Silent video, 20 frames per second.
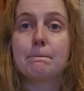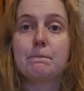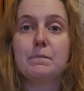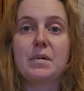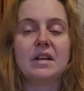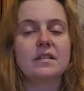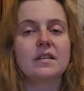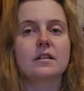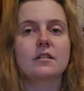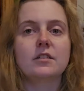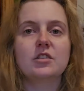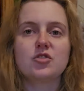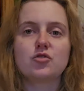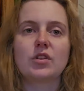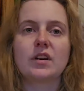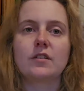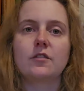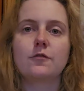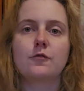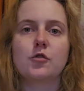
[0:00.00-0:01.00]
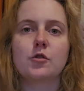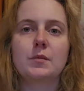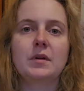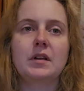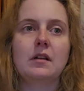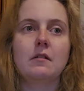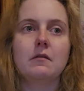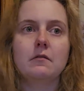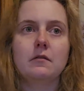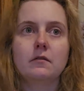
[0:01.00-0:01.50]
basically
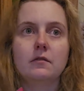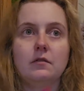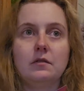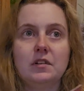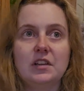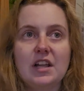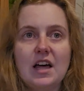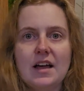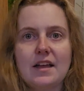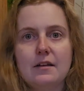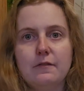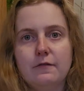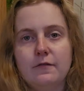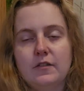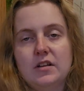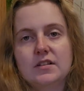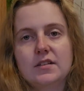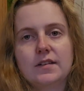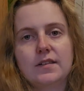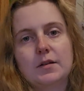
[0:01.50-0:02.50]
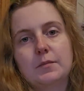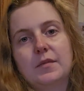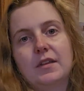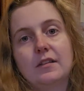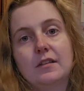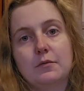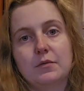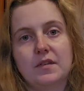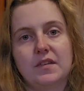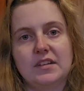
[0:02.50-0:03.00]
transforming life into
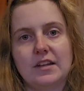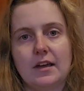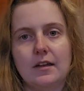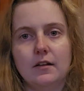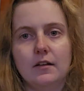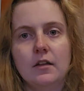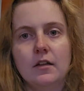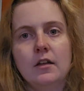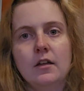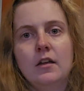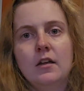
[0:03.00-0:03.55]
something that was dead.